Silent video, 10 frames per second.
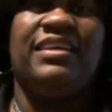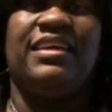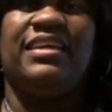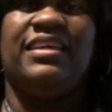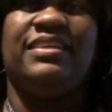
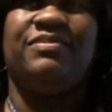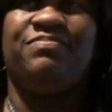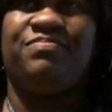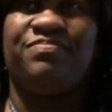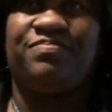We
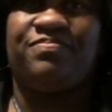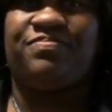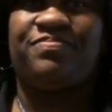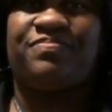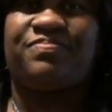shall
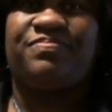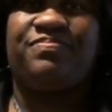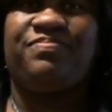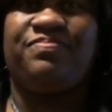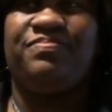see.
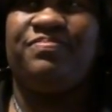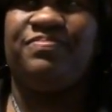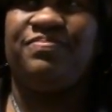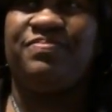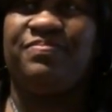Only
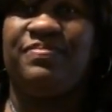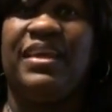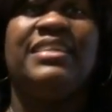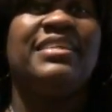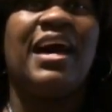time will tell.